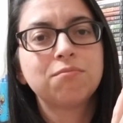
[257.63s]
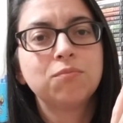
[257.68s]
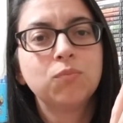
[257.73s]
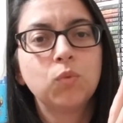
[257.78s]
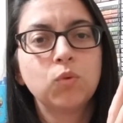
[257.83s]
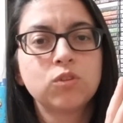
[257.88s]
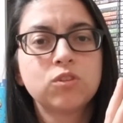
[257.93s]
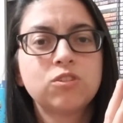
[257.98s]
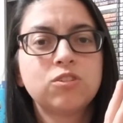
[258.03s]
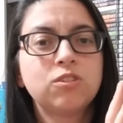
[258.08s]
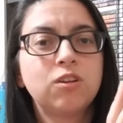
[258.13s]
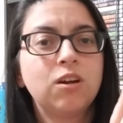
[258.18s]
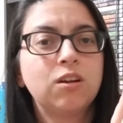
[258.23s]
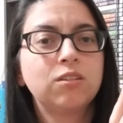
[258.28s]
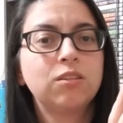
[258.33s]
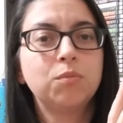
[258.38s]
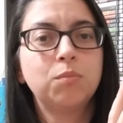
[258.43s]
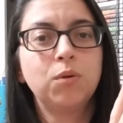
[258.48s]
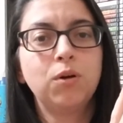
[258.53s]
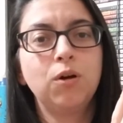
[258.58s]
will
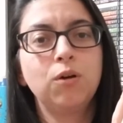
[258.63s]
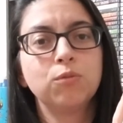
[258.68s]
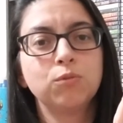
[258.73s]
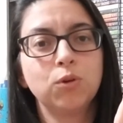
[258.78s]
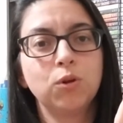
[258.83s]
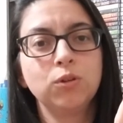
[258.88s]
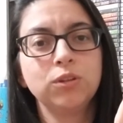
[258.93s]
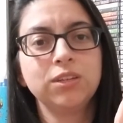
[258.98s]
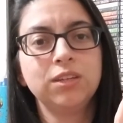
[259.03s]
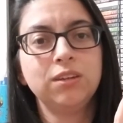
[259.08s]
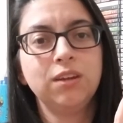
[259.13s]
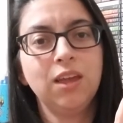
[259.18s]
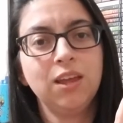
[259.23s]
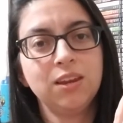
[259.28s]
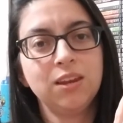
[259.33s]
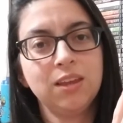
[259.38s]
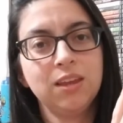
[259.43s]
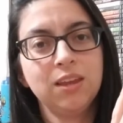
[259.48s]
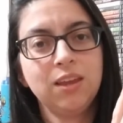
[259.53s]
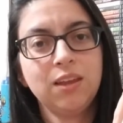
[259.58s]
start the ball rolling
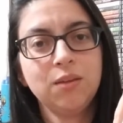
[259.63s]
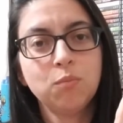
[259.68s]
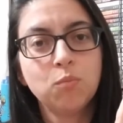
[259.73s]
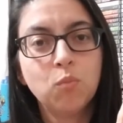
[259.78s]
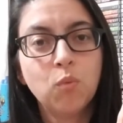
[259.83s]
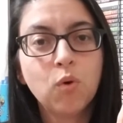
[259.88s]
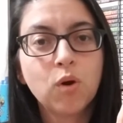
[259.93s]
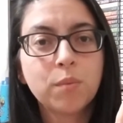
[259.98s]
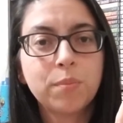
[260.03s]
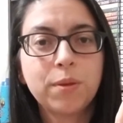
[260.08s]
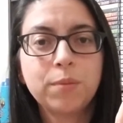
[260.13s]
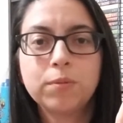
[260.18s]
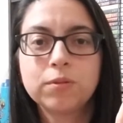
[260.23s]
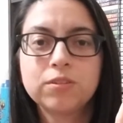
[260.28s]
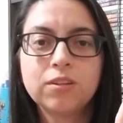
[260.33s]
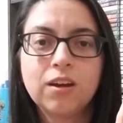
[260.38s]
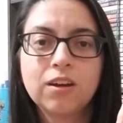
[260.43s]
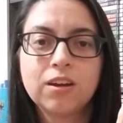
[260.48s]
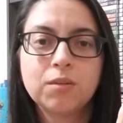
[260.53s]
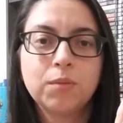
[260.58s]
and get more people
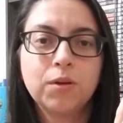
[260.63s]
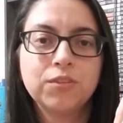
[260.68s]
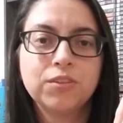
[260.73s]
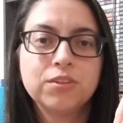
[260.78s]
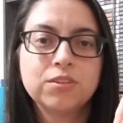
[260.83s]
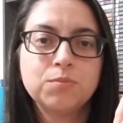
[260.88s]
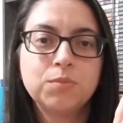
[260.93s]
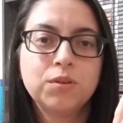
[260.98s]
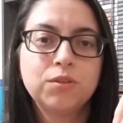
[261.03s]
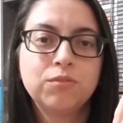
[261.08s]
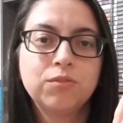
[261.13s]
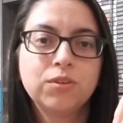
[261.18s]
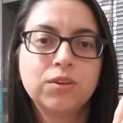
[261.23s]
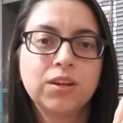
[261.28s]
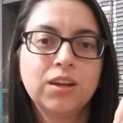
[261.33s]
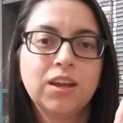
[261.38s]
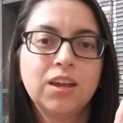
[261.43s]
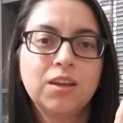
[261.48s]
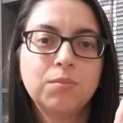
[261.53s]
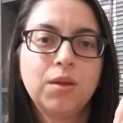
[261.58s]
talking about this beautiful
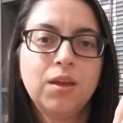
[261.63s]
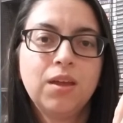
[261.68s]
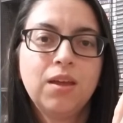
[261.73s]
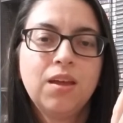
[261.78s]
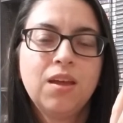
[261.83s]
game,